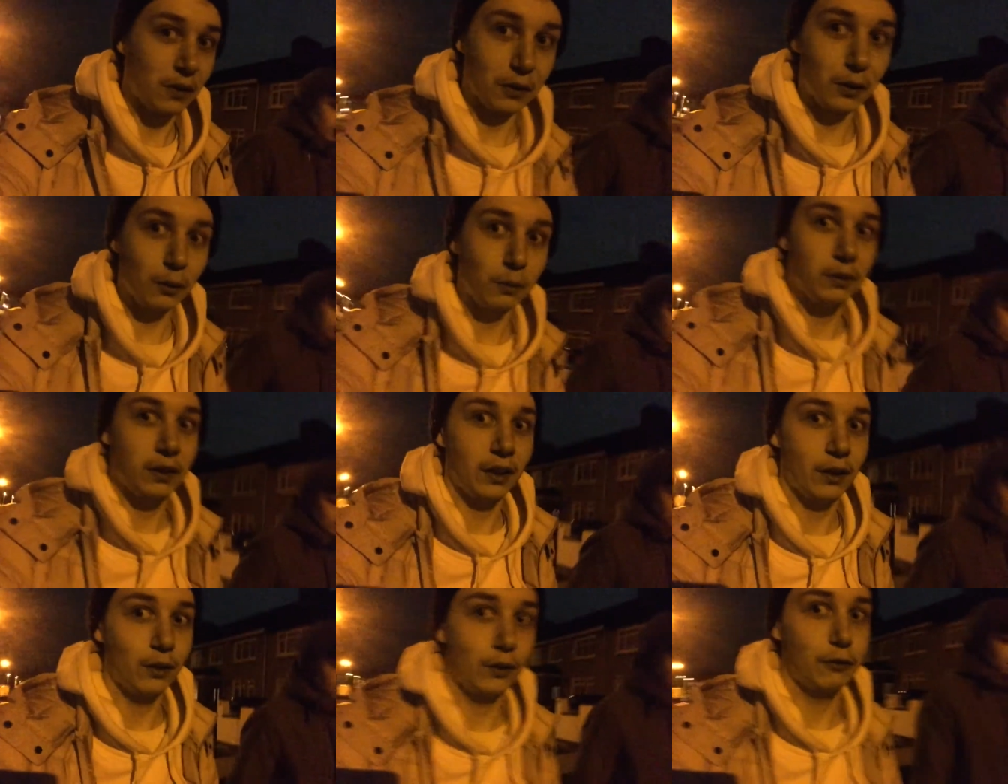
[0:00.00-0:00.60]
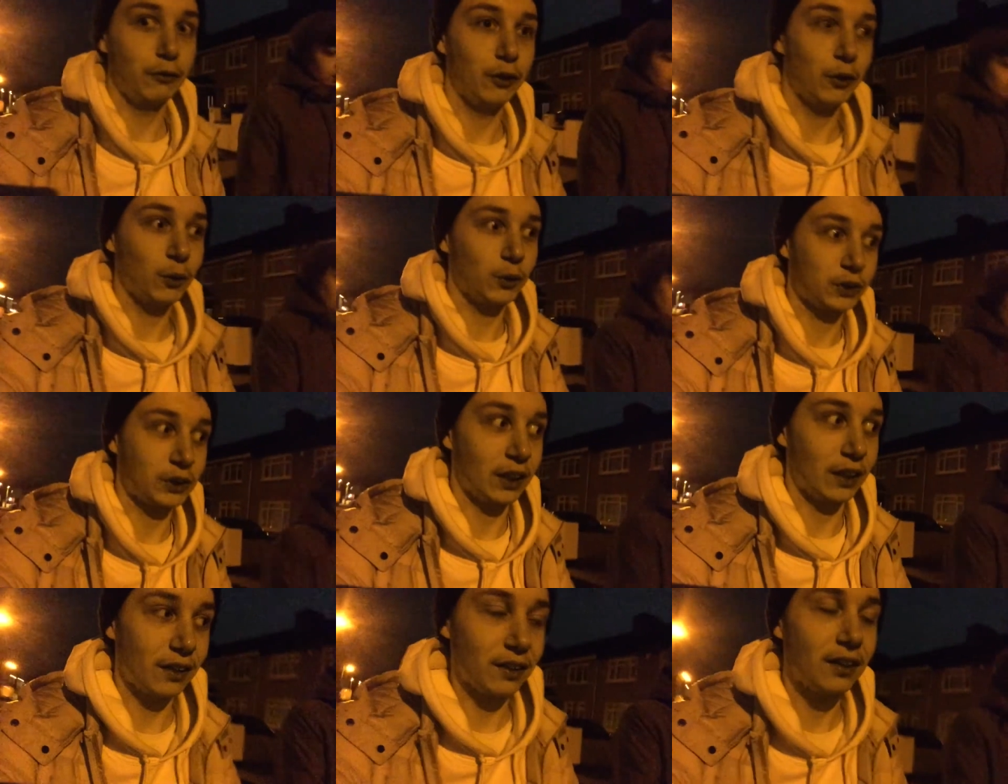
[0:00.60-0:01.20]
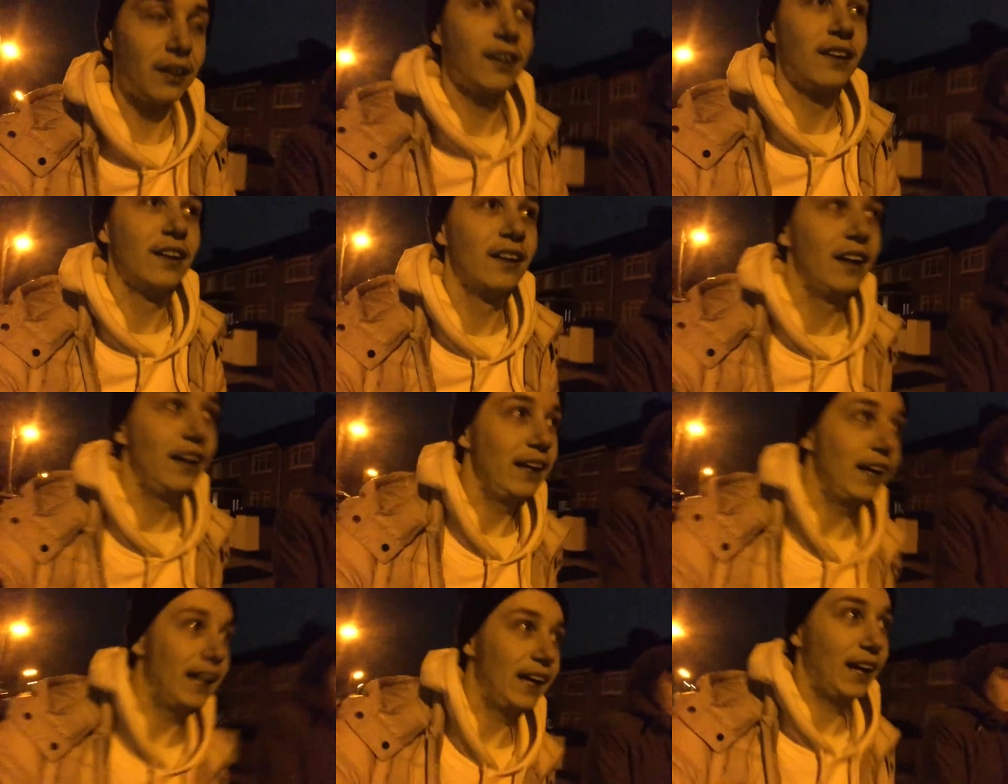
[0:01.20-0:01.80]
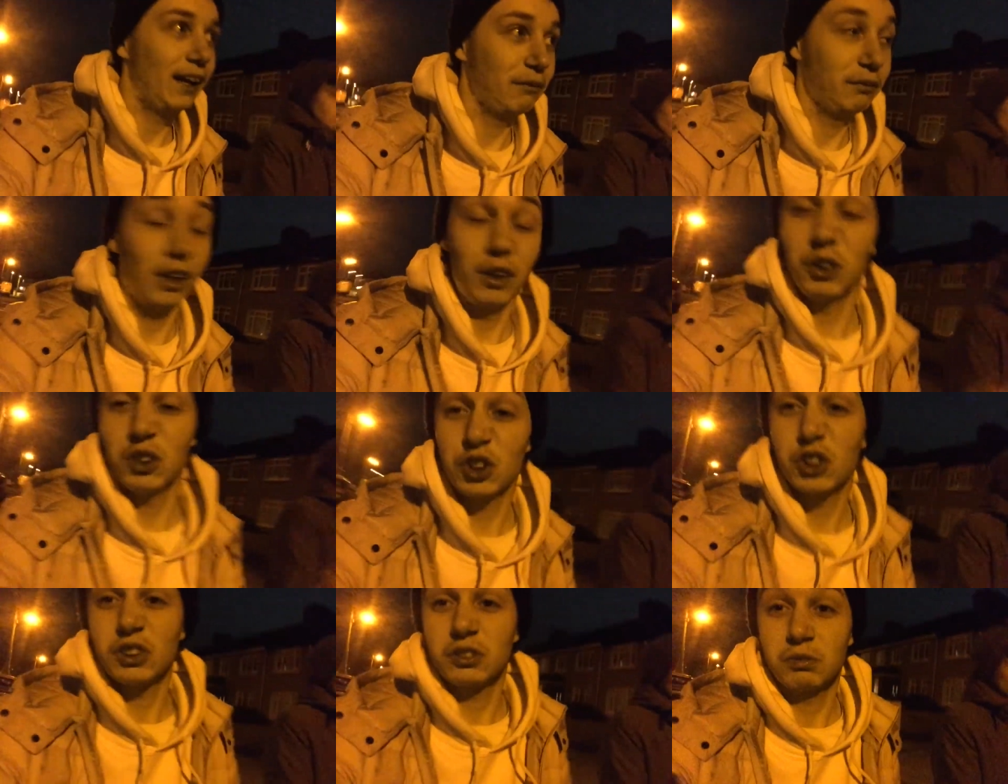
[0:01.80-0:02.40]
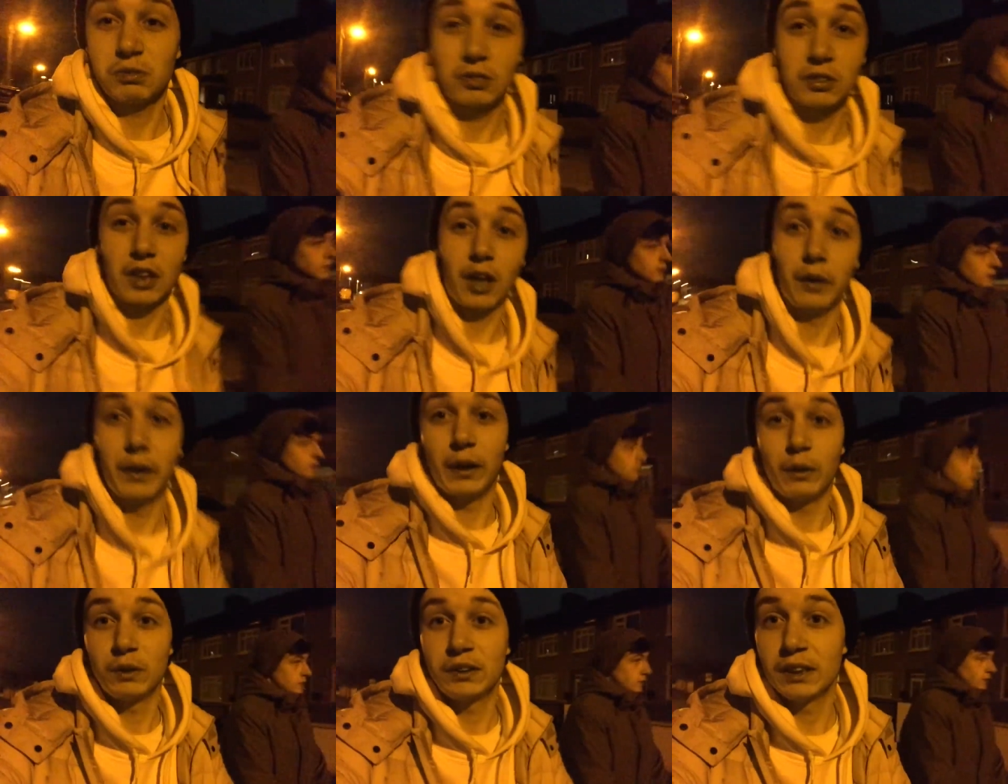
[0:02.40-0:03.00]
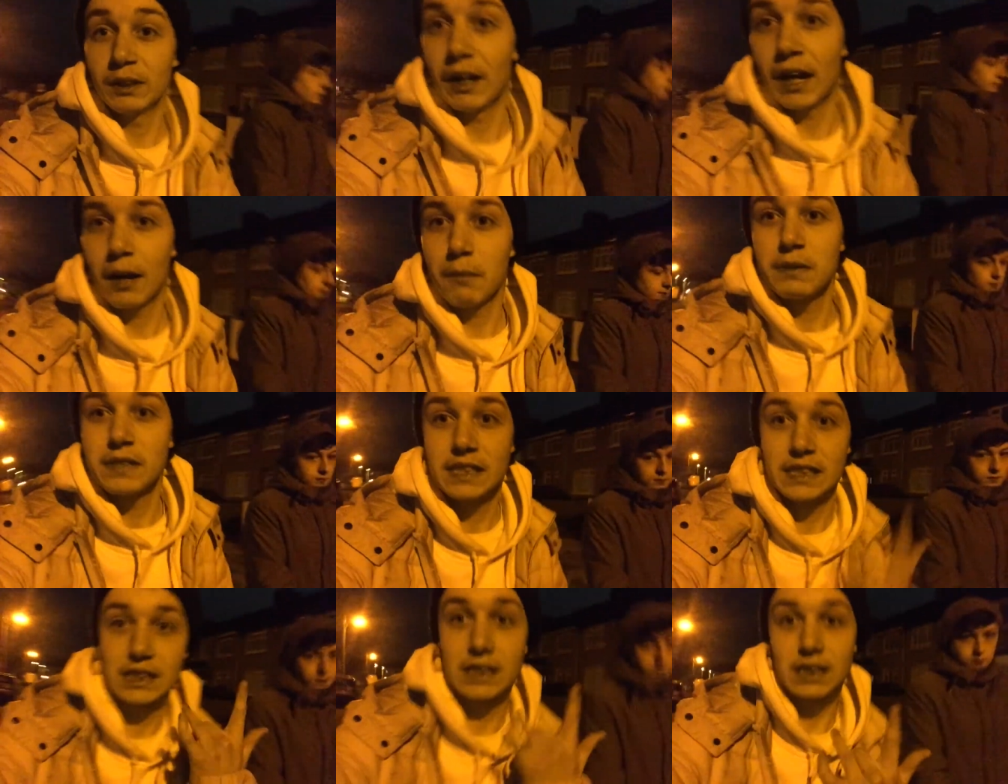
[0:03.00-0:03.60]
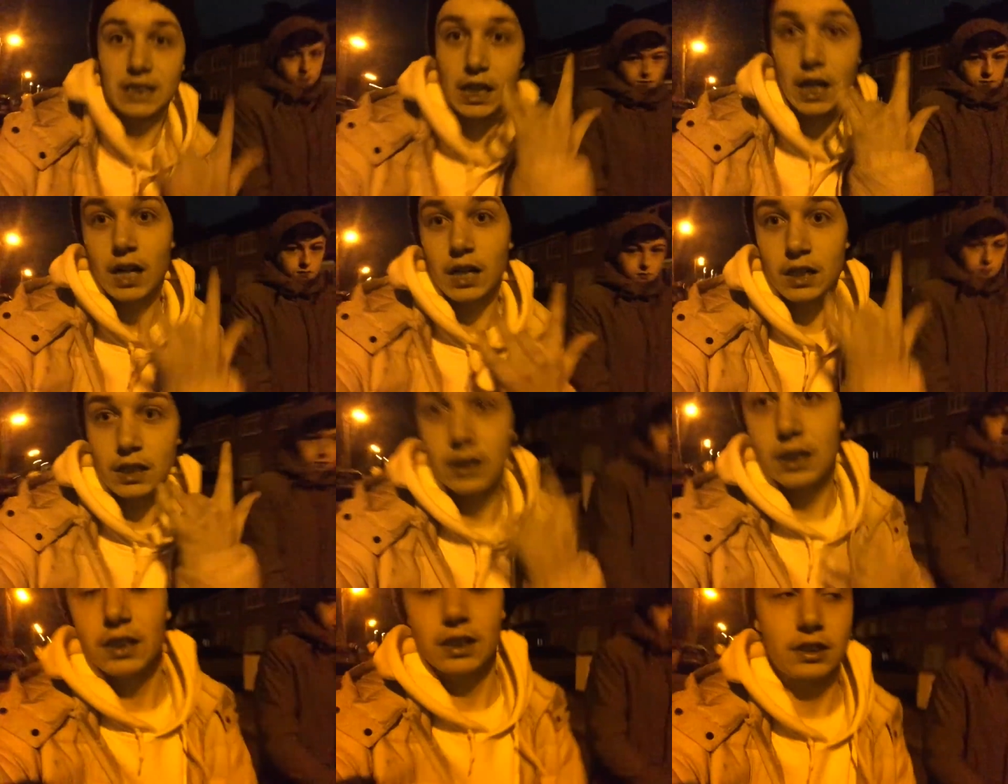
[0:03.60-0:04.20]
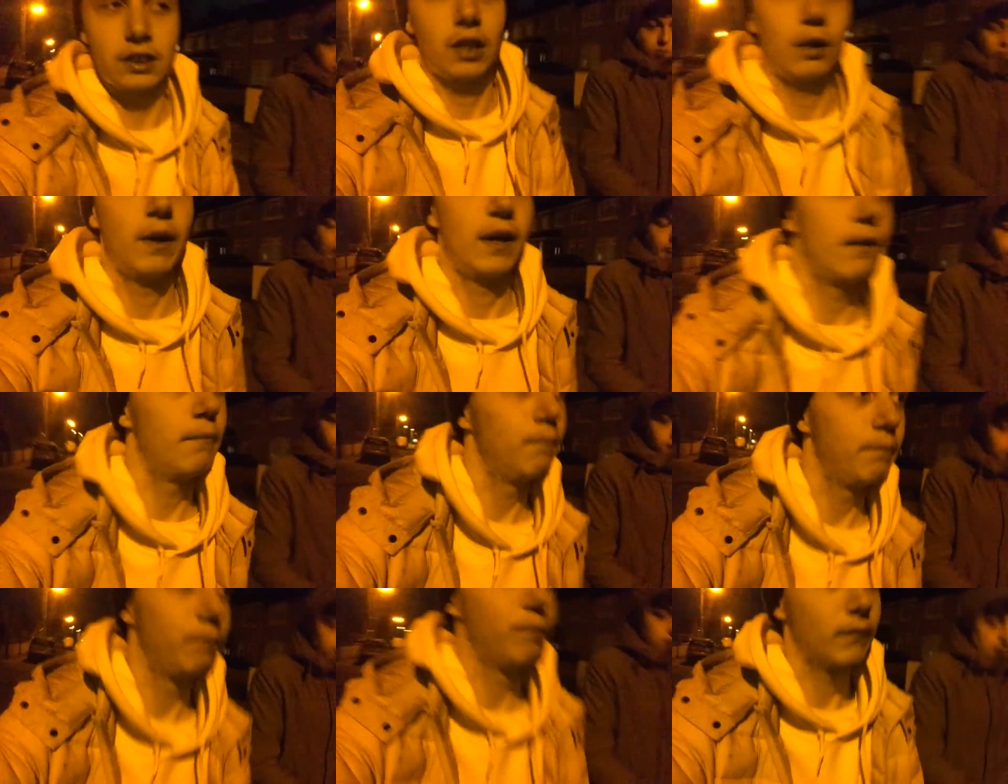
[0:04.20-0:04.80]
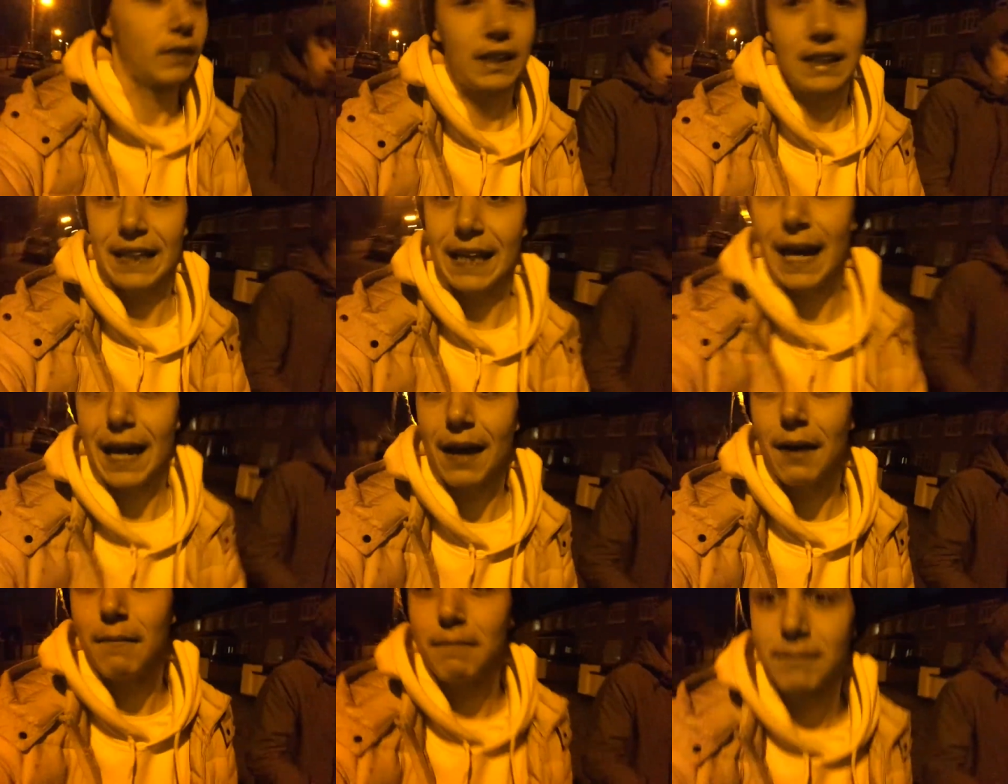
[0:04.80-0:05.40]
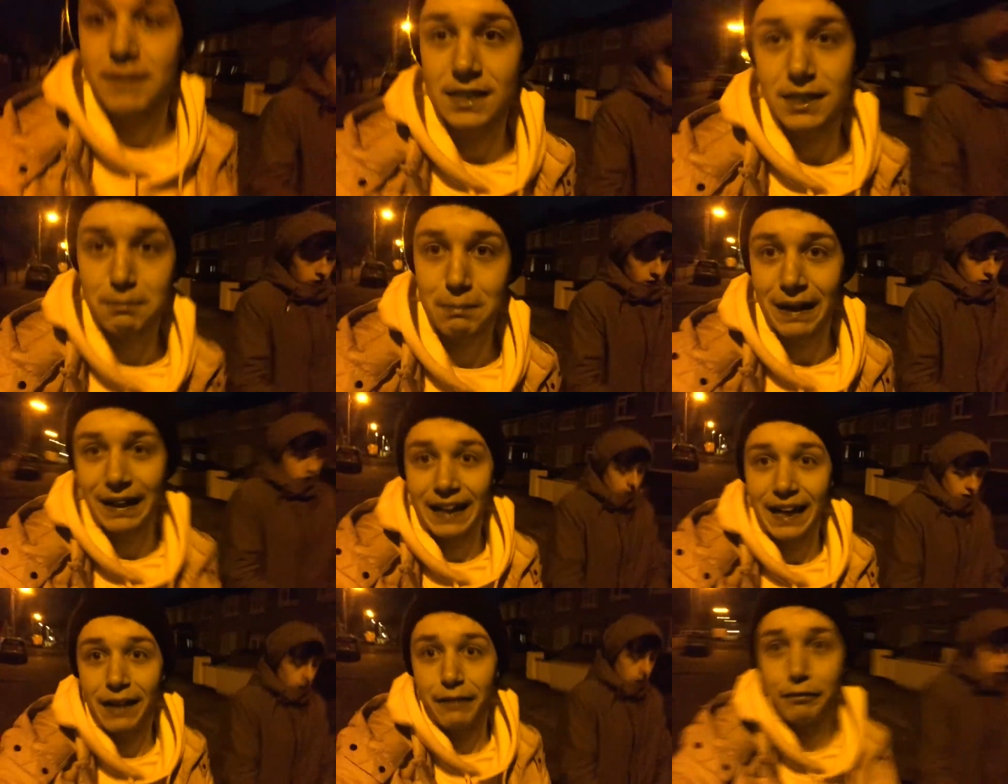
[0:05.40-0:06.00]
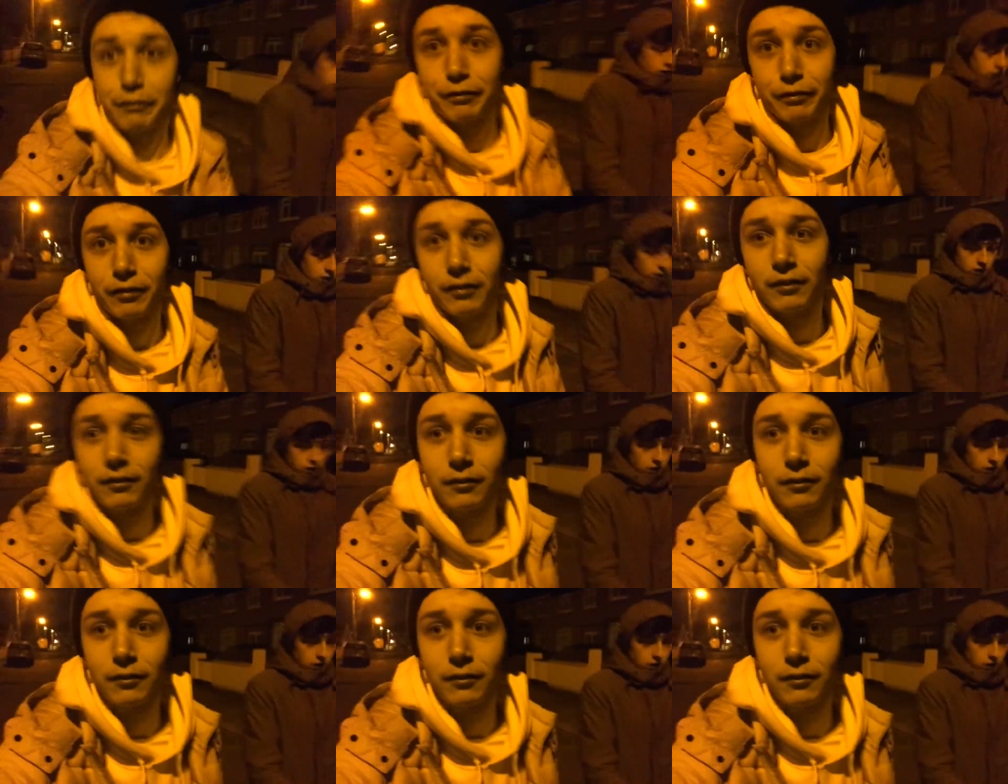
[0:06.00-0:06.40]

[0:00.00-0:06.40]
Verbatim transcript: Don't tell the viewers that. Um, no, just going out, see what happens. So um, yeah, it's my life.